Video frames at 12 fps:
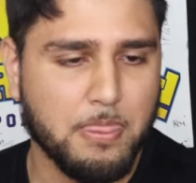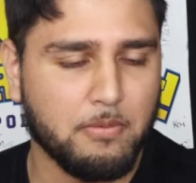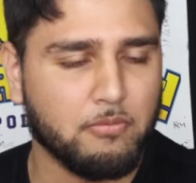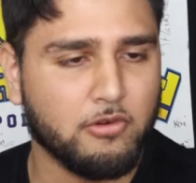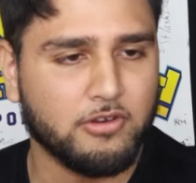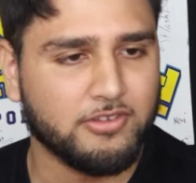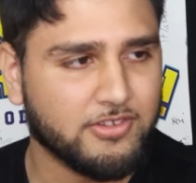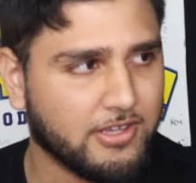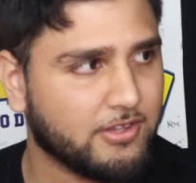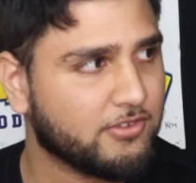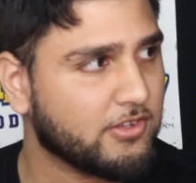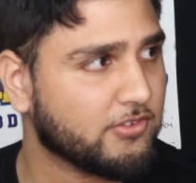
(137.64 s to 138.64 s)
more
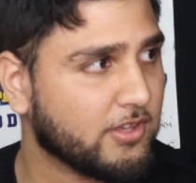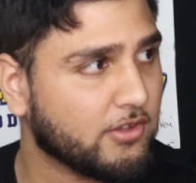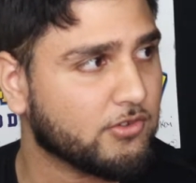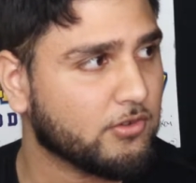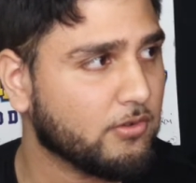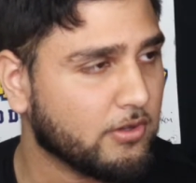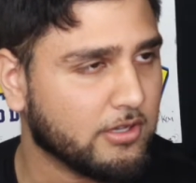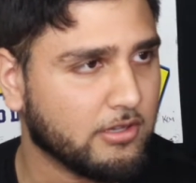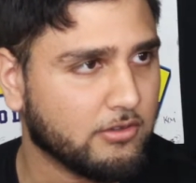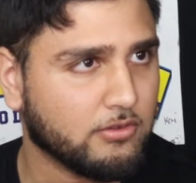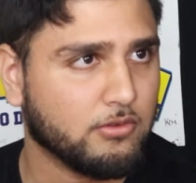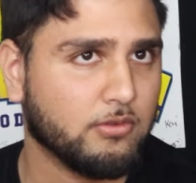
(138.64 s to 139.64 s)
intense as I was going
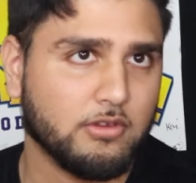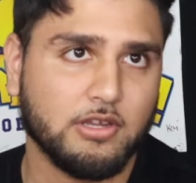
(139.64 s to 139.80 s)
into it.